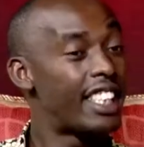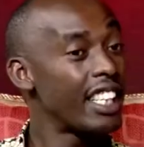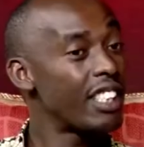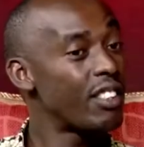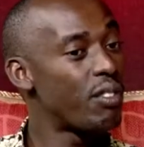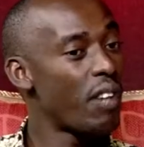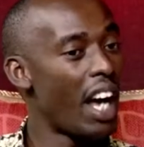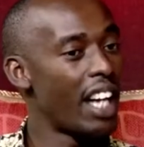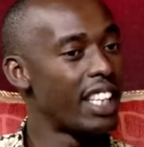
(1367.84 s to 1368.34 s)

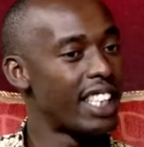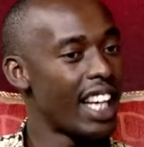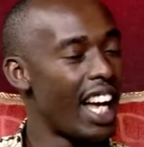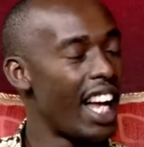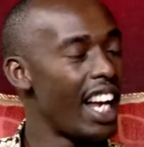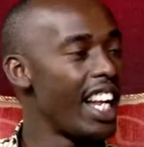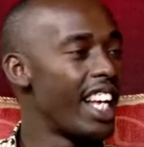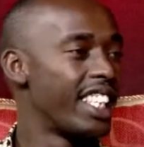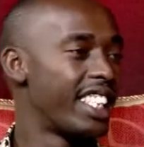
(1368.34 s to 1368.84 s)
starts as
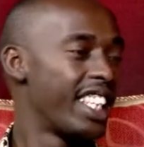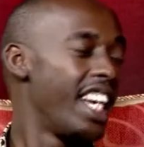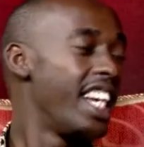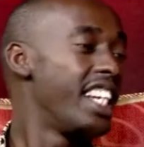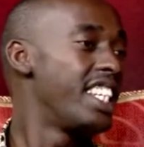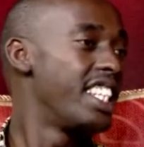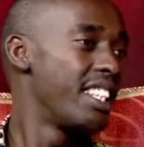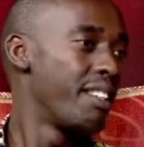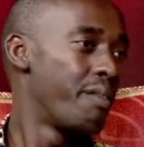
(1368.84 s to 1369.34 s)
early as
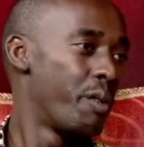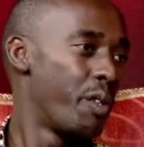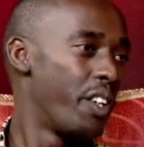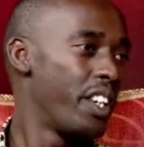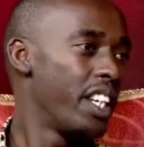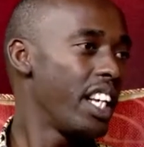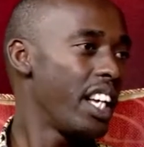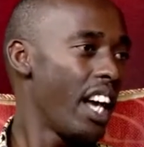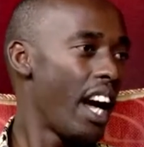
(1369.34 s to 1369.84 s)
8 in the
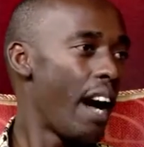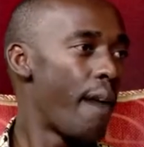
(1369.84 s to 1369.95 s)
morning,